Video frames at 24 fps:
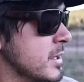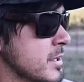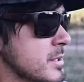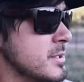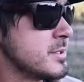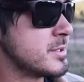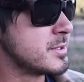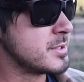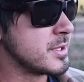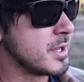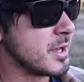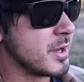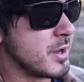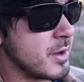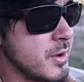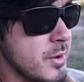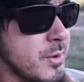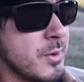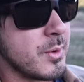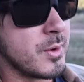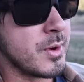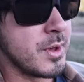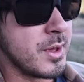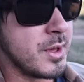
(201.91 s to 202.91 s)

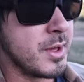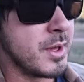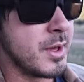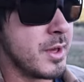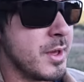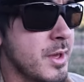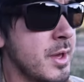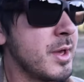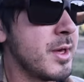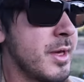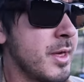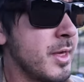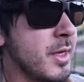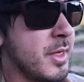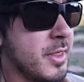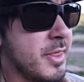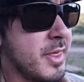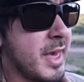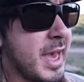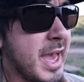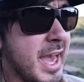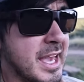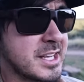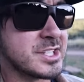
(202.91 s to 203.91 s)
So
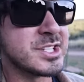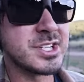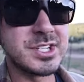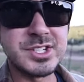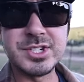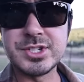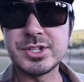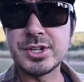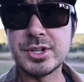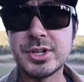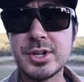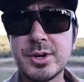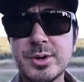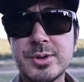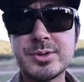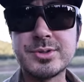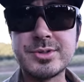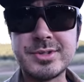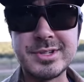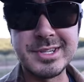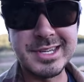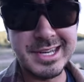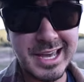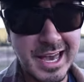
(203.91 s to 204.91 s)
that actually just
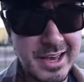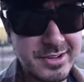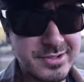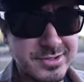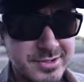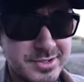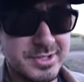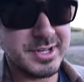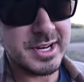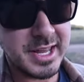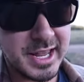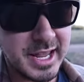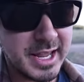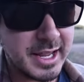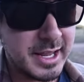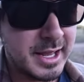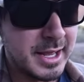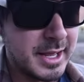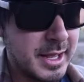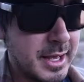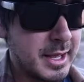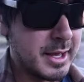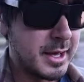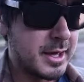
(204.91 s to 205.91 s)
closed yesterday.
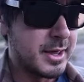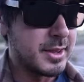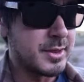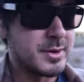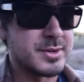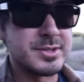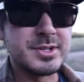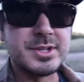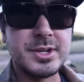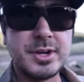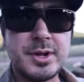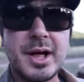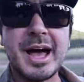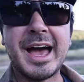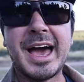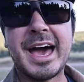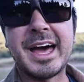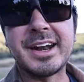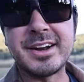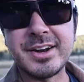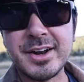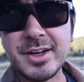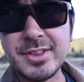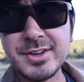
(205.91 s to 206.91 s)
There's little, I
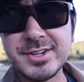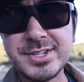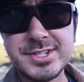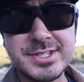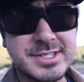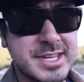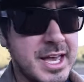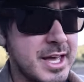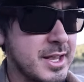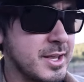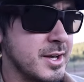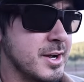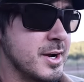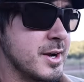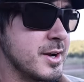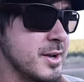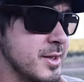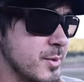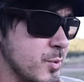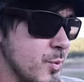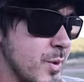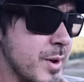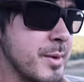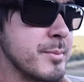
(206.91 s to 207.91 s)
had another seller
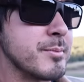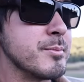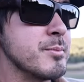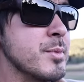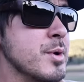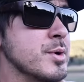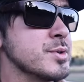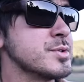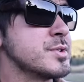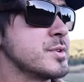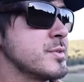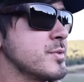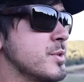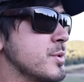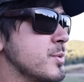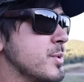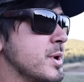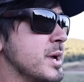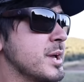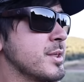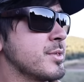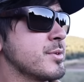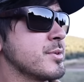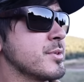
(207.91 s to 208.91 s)
that went most of the
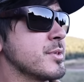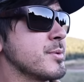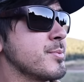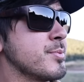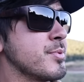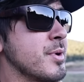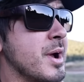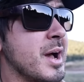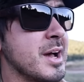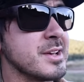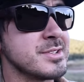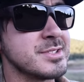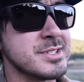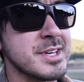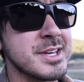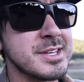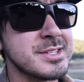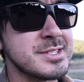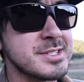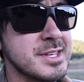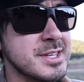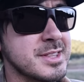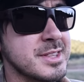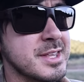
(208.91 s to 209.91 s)
way through the
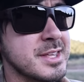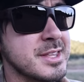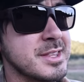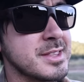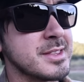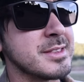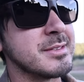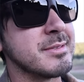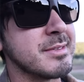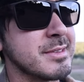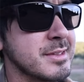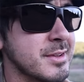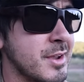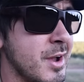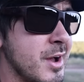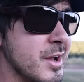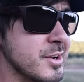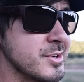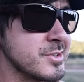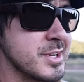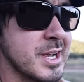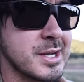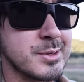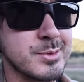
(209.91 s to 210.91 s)
process and then the
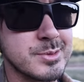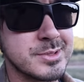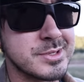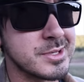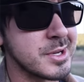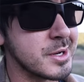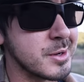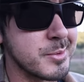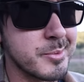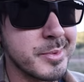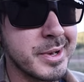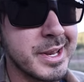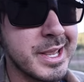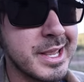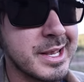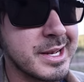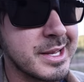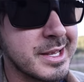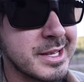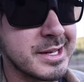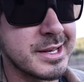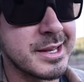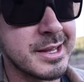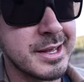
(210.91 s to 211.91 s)
contract was
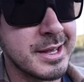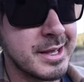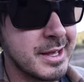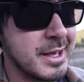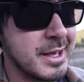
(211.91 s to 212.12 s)
terminated.